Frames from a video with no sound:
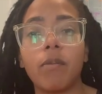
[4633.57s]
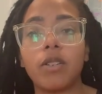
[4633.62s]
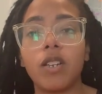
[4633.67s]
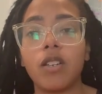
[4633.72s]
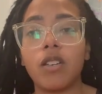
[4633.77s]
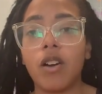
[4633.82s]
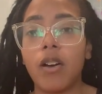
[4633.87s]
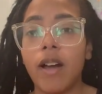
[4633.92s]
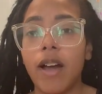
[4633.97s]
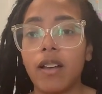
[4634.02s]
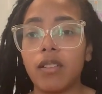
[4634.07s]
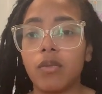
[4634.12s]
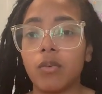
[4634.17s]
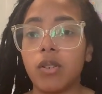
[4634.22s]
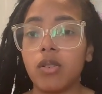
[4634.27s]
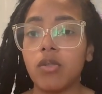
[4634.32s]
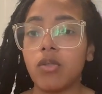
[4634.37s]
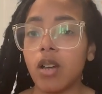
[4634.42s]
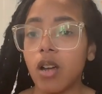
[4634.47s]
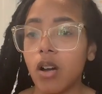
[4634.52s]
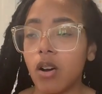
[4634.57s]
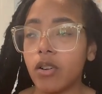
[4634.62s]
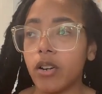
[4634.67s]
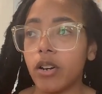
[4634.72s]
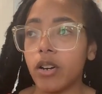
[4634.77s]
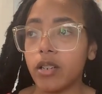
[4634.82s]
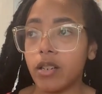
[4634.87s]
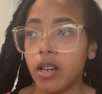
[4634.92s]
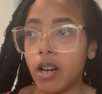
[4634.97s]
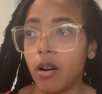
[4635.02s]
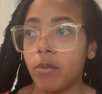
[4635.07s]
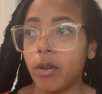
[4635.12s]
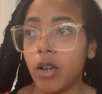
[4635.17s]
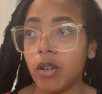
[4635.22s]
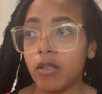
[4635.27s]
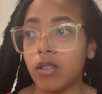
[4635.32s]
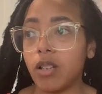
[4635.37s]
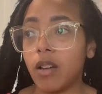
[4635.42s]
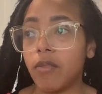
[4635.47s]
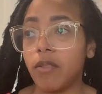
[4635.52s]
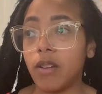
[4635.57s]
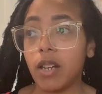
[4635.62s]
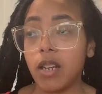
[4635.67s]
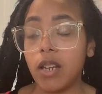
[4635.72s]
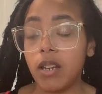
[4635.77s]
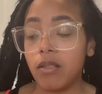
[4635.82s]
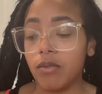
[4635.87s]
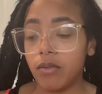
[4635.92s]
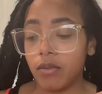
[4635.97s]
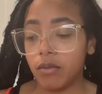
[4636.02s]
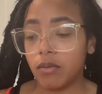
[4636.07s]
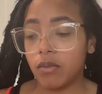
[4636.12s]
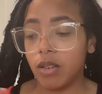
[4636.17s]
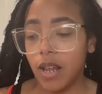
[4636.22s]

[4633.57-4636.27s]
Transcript: come to your house when you get older and tear up your stuff and leave.